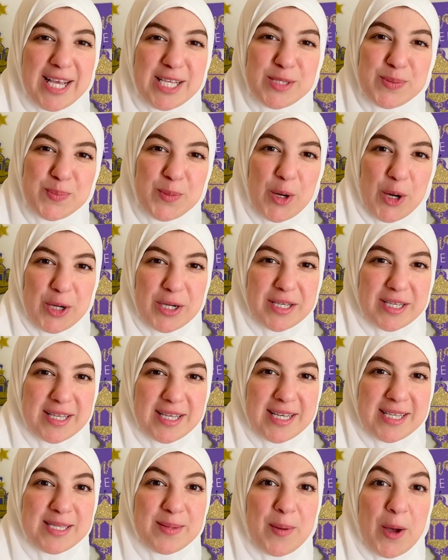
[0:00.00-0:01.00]
book
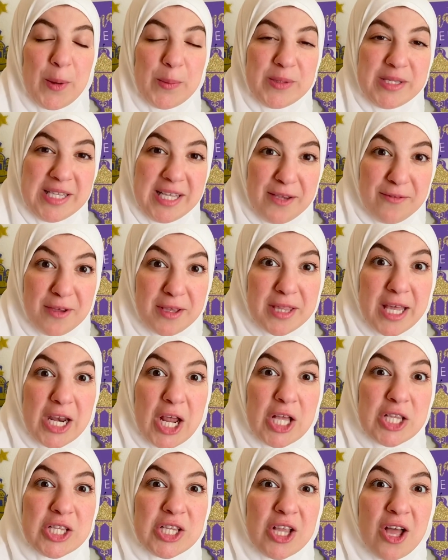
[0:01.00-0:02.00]
is about believing that
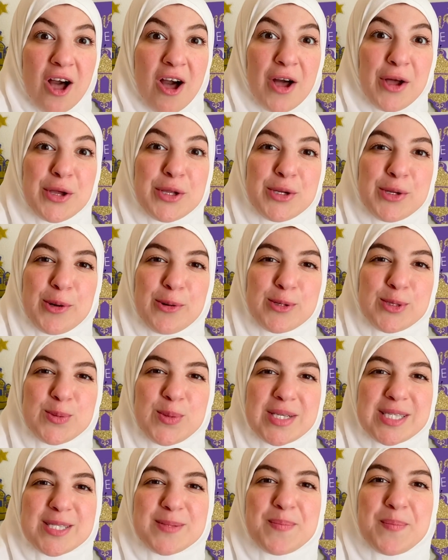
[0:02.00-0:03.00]
Allah knows
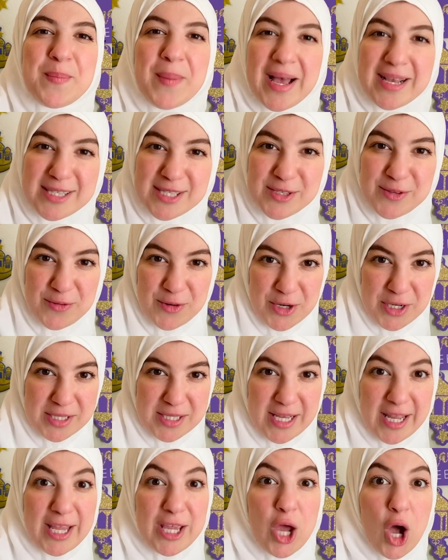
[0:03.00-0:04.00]
what's best for us
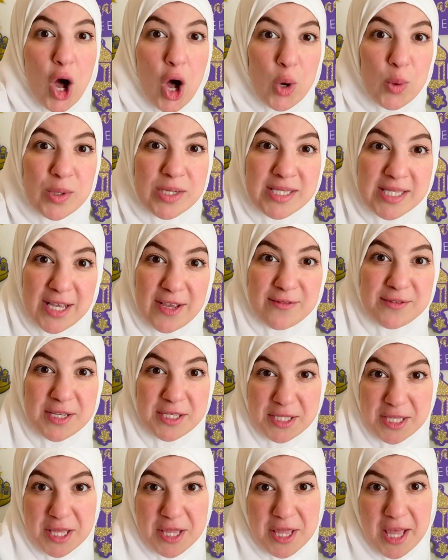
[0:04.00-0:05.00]
and He always gives us
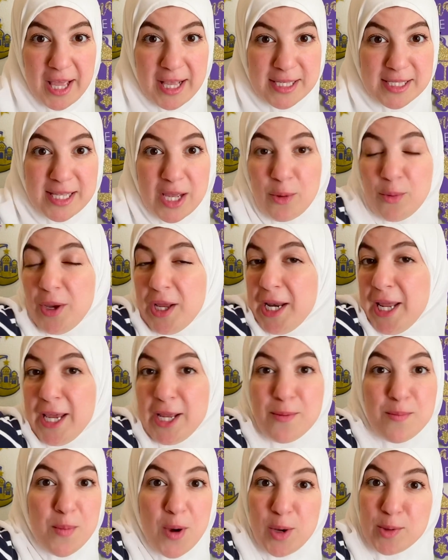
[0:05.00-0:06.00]
the things that we need
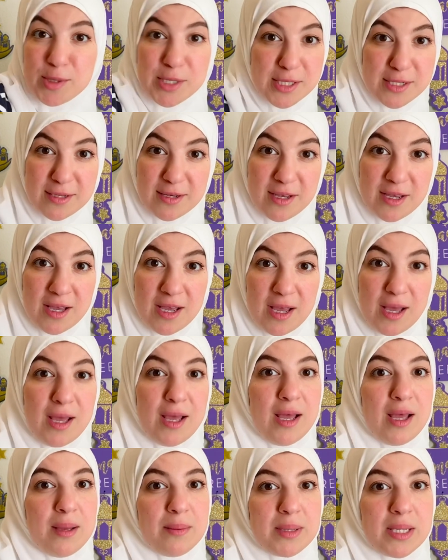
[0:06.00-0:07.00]
most.
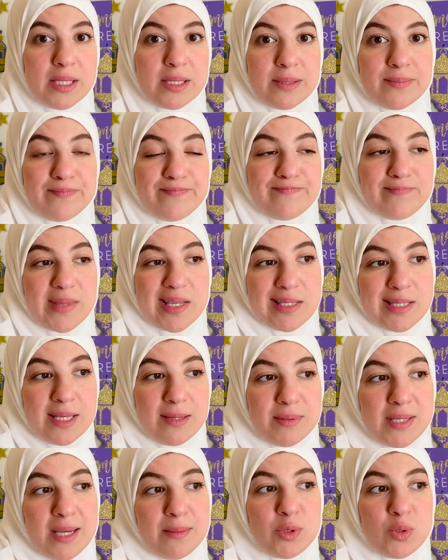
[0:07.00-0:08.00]
Because
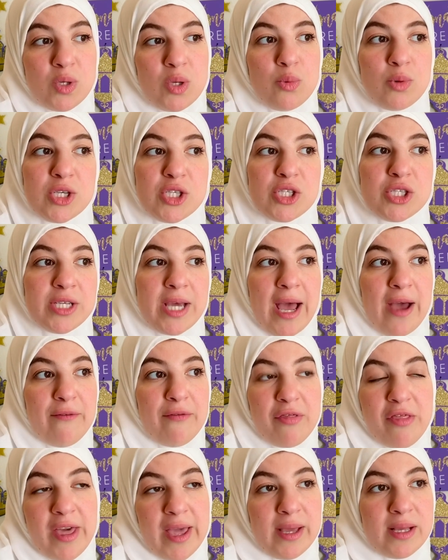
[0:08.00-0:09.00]
sometimes we wish to have
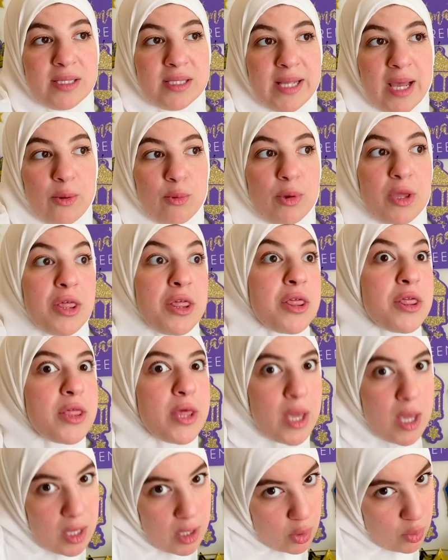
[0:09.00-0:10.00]
things that we
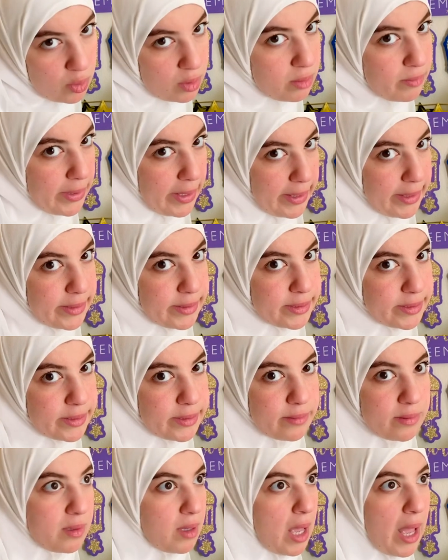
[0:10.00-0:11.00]
think will make us
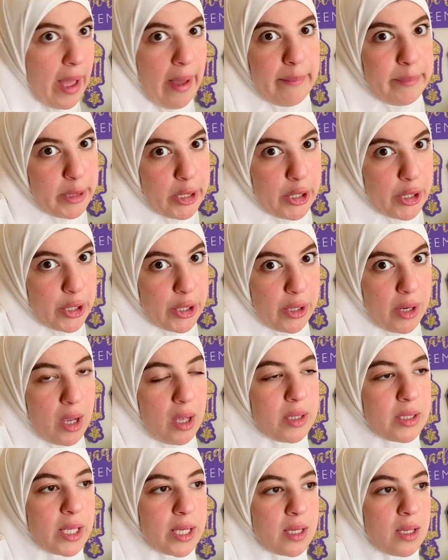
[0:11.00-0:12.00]
happier.
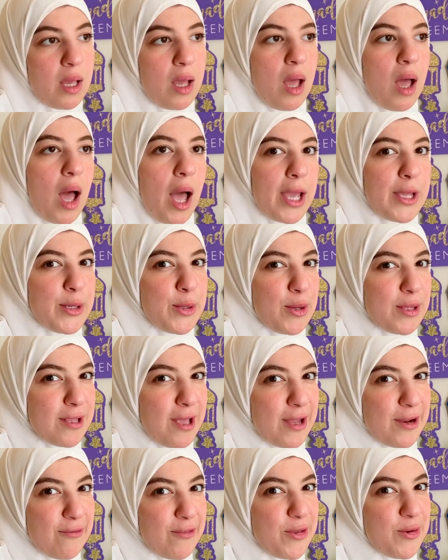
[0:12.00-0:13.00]
Like, I know a
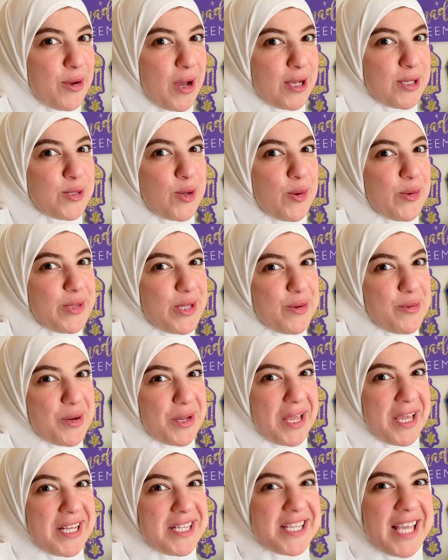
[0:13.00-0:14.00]
lot of you guys only want to
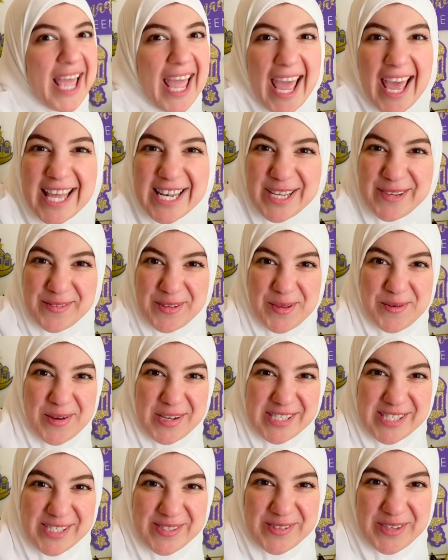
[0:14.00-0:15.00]
eat candy for the
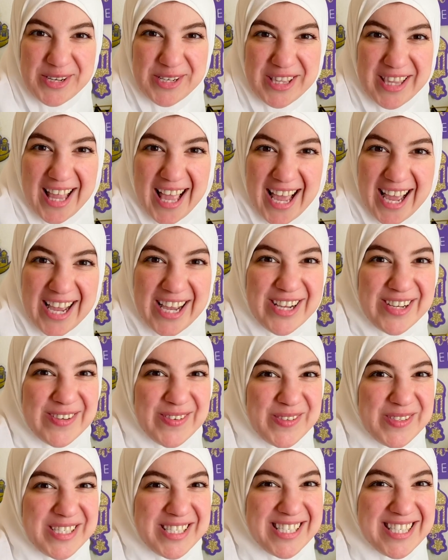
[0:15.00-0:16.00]
rest of your lives.
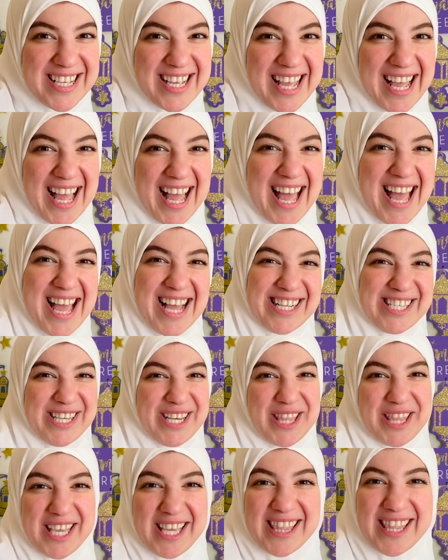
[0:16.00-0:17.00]
Do you
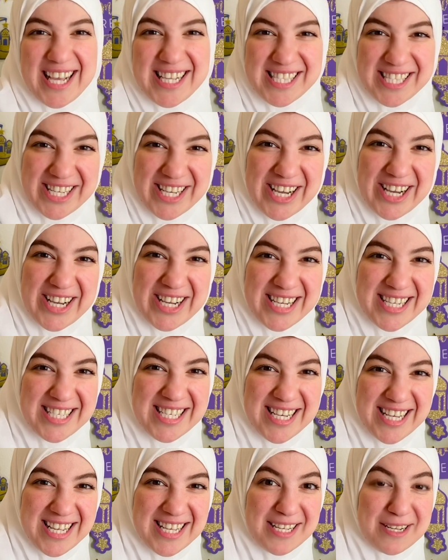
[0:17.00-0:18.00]
think that's good?
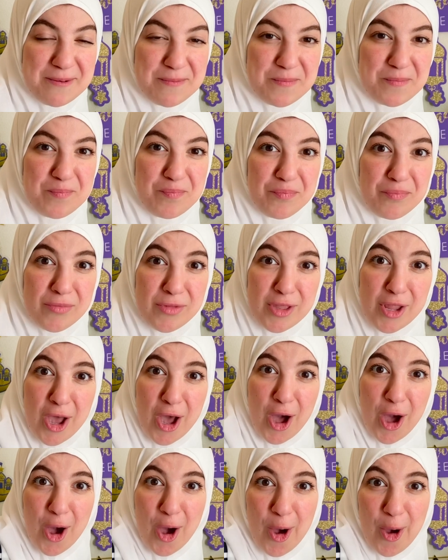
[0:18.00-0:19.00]

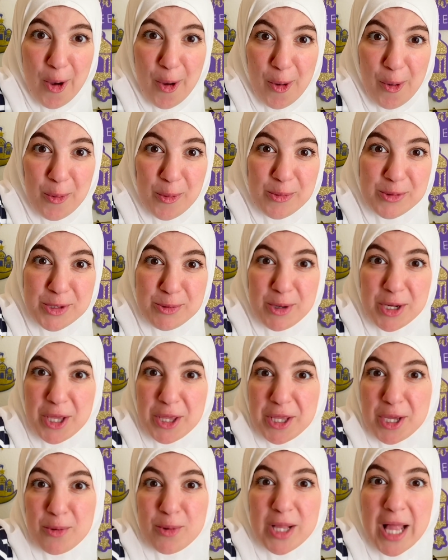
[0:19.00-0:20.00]
No! What do you
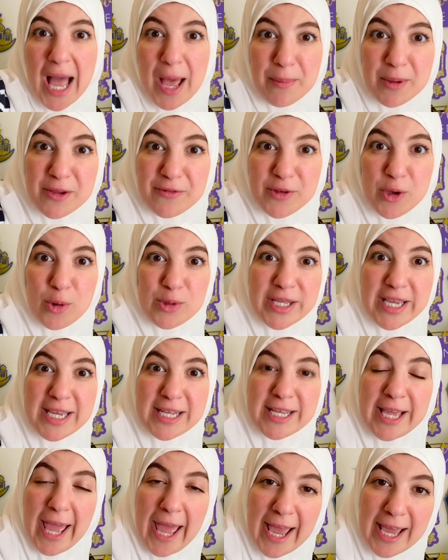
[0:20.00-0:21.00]
think will happen if you only
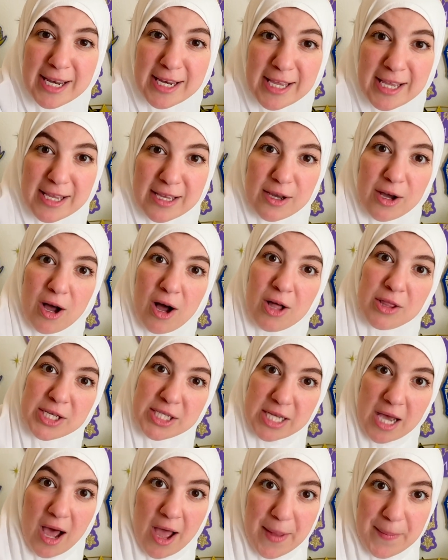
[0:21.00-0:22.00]
eat candy all the
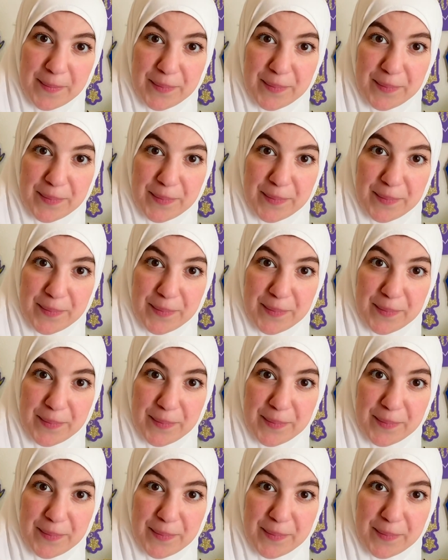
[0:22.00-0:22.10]
time?